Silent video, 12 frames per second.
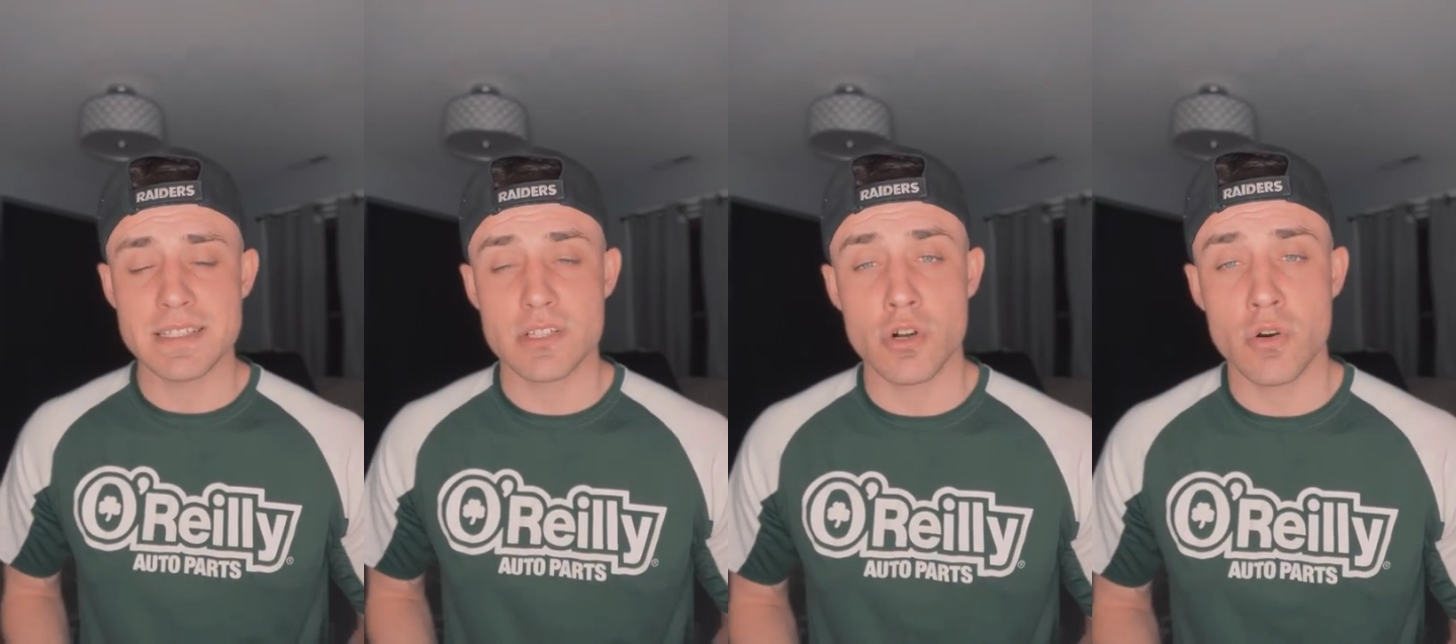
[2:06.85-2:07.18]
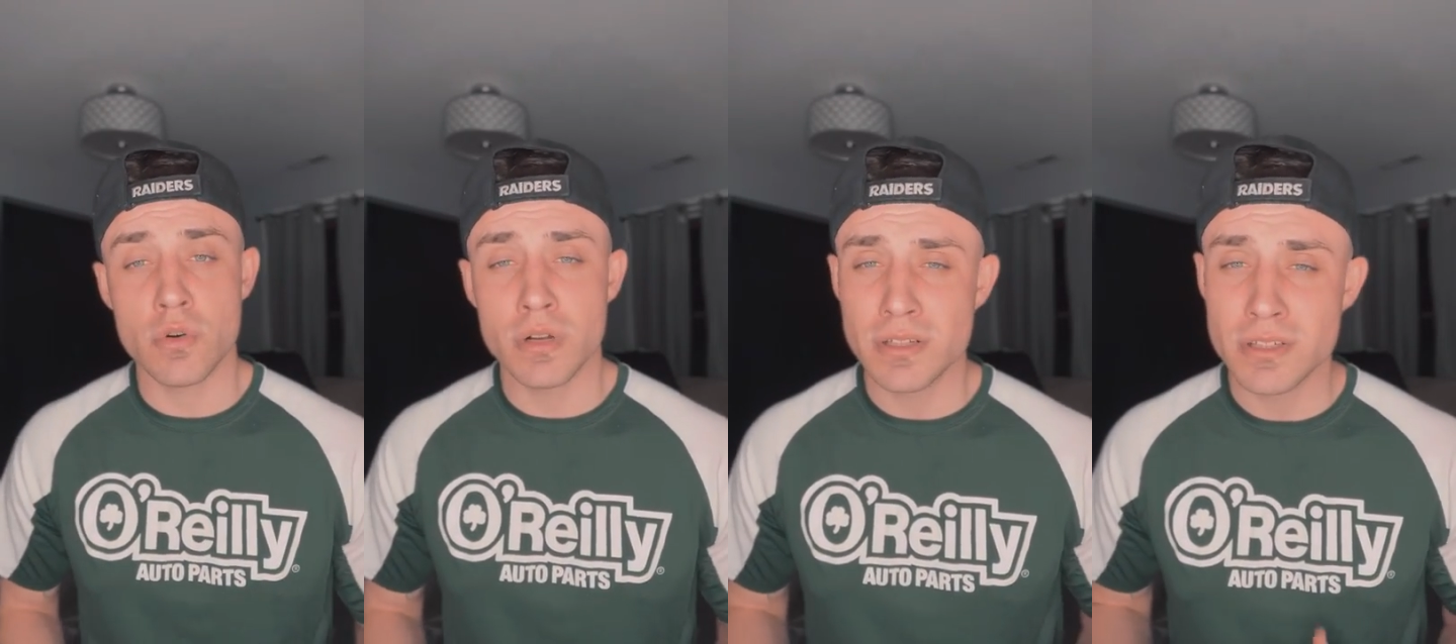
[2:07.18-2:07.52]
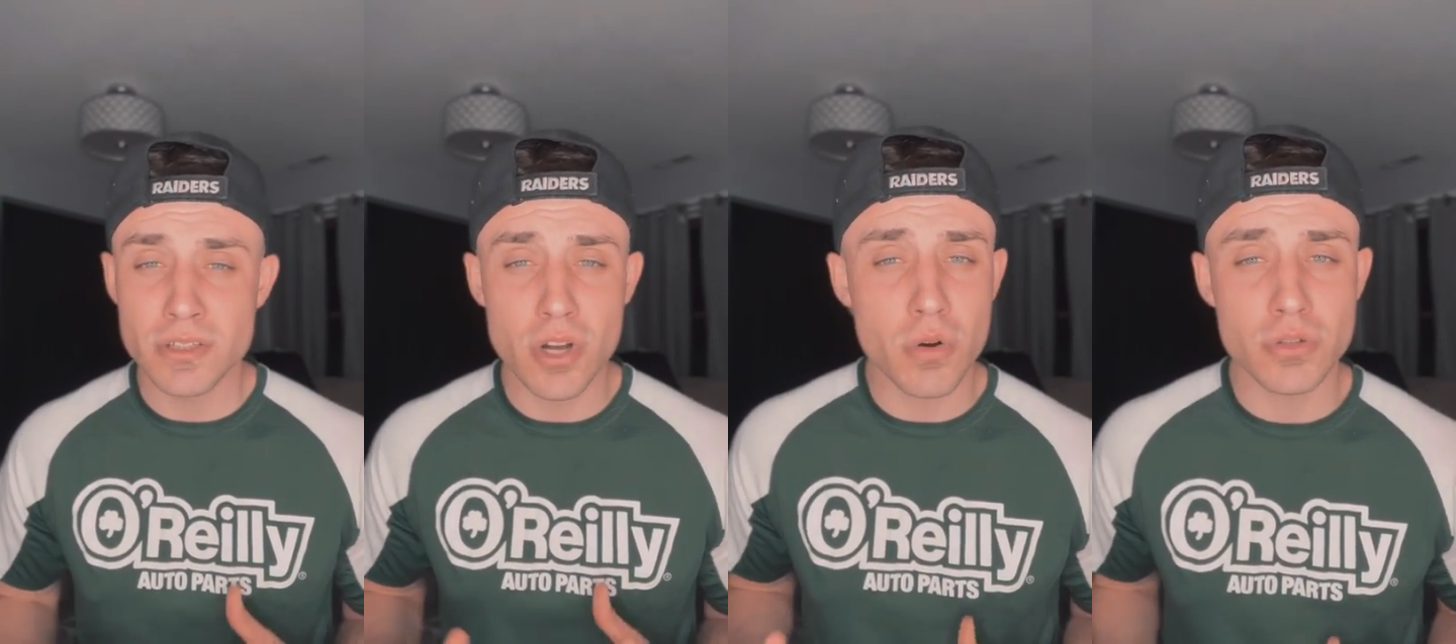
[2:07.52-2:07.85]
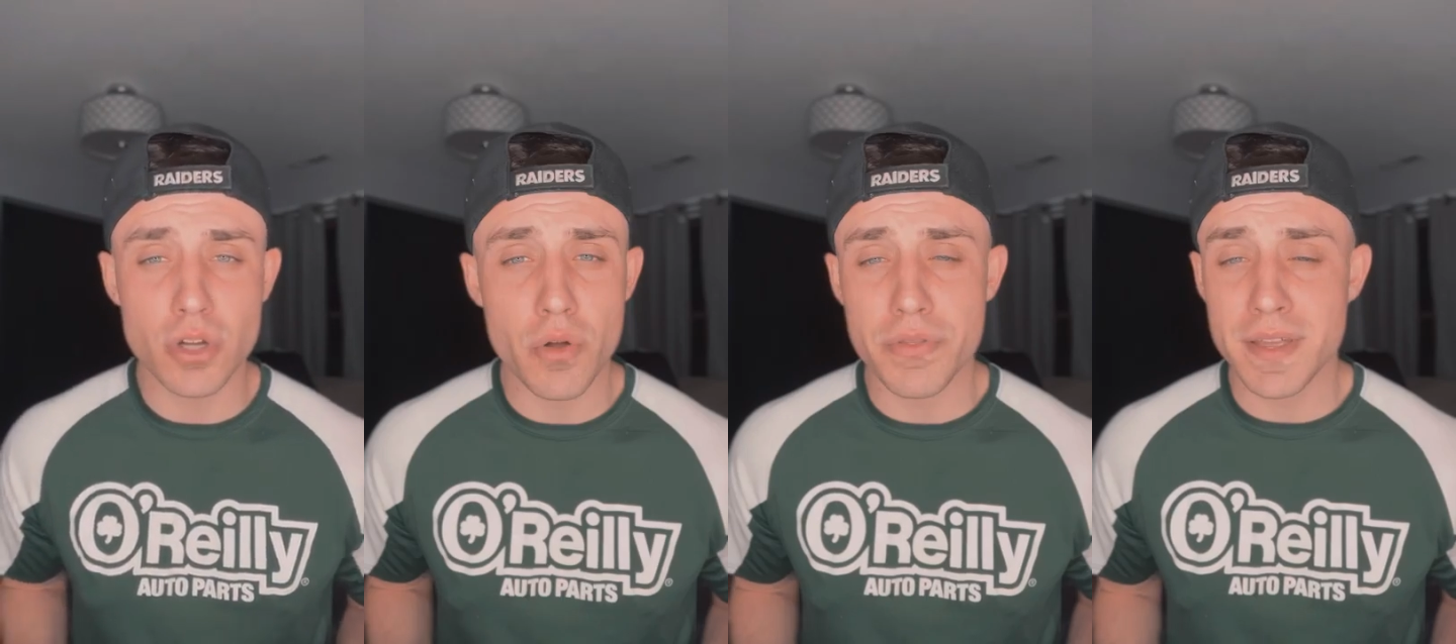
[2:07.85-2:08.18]
So don't
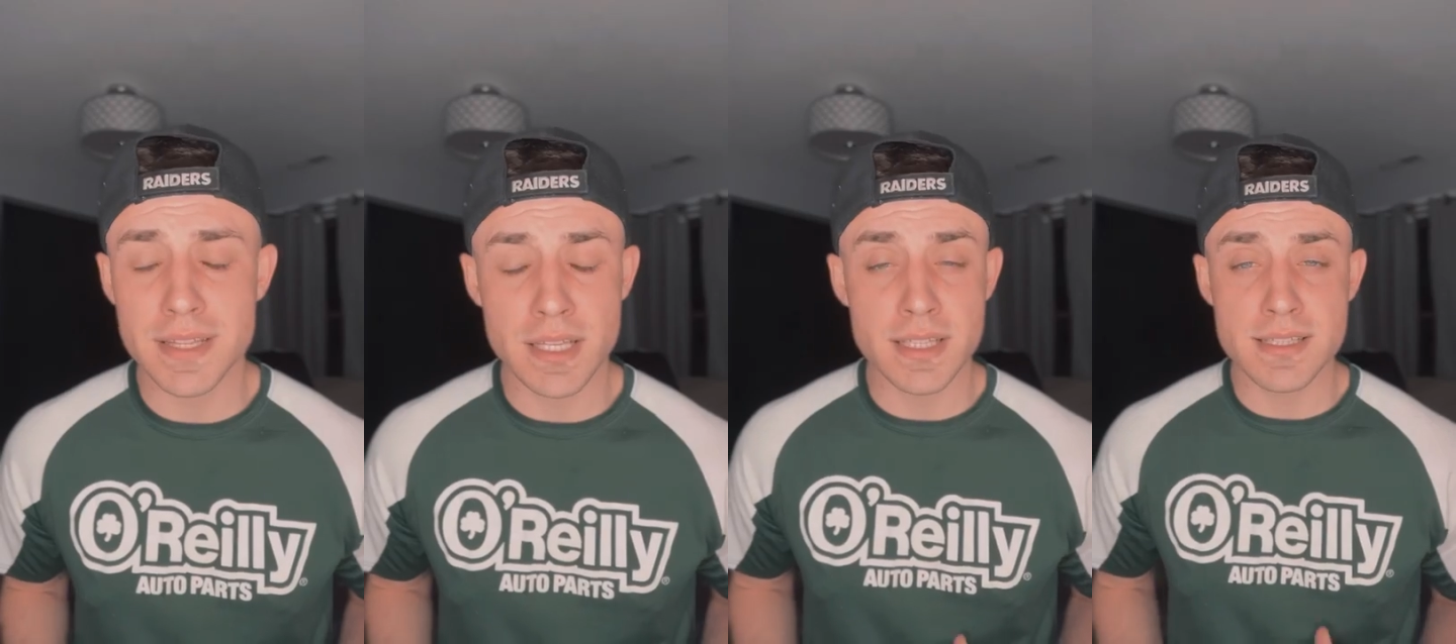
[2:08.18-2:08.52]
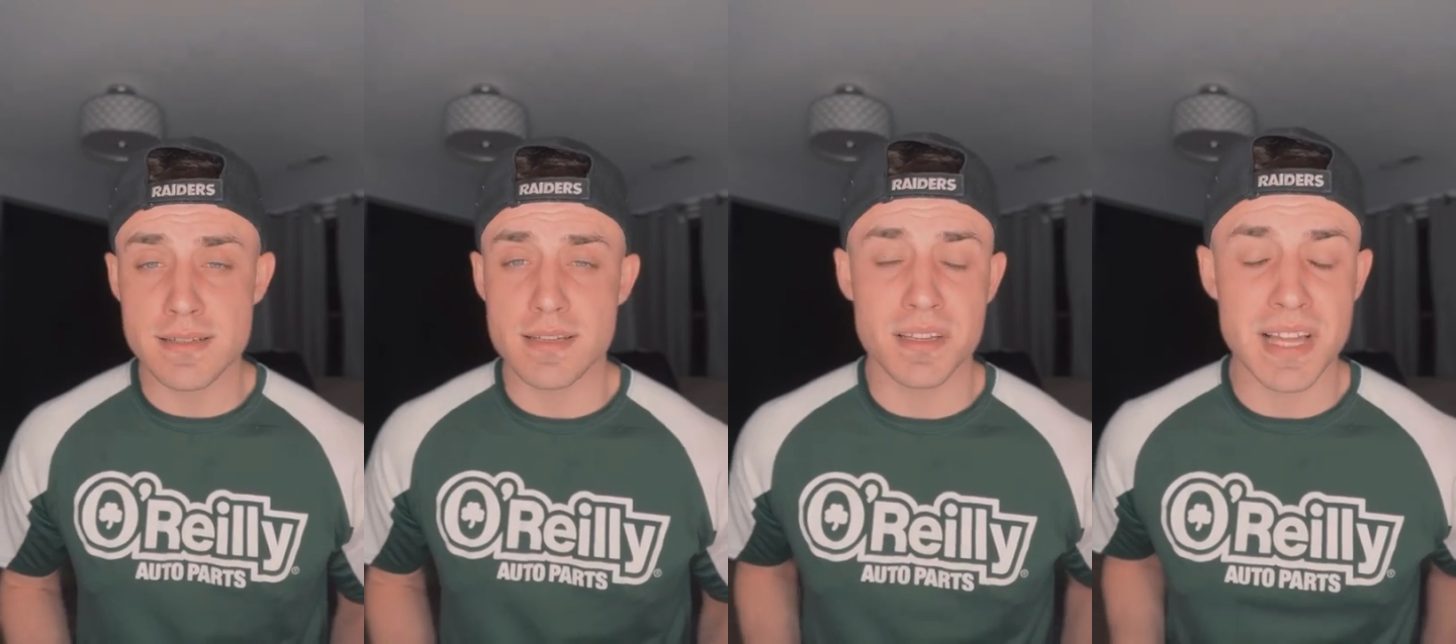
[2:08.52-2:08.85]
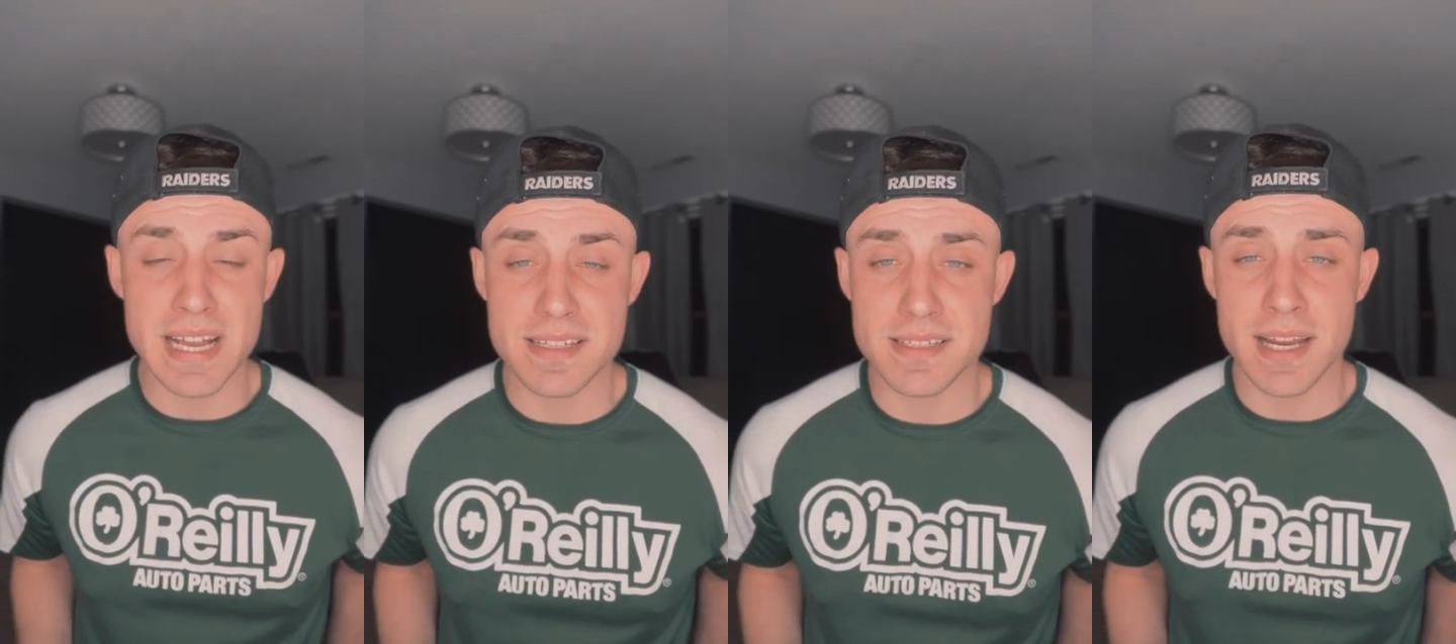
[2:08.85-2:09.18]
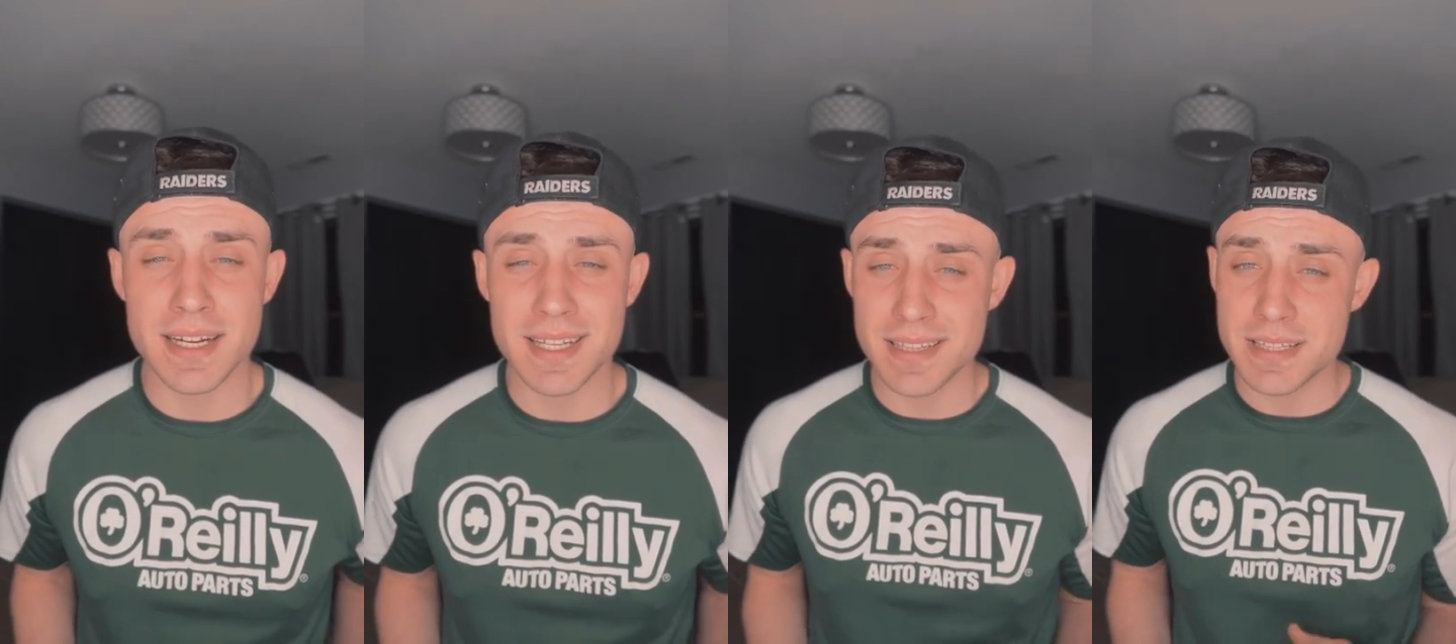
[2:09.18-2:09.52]
don't think that this is the last signing.